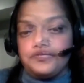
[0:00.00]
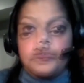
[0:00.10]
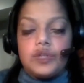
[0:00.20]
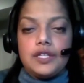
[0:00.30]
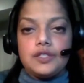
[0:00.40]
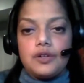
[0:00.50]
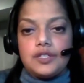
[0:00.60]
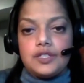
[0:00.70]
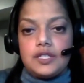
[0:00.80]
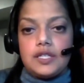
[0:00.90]
The
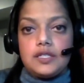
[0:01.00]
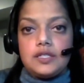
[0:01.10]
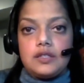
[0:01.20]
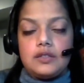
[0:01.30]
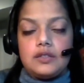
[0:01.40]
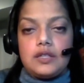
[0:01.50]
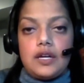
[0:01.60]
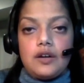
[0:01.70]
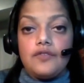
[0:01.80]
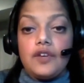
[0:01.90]
resources
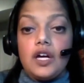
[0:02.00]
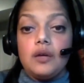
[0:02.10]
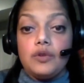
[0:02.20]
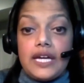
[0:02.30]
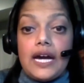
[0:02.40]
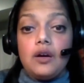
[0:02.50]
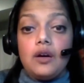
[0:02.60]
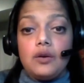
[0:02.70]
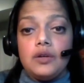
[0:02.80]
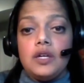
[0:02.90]
that are available
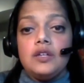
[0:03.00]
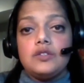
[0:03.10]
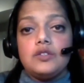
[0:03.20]
now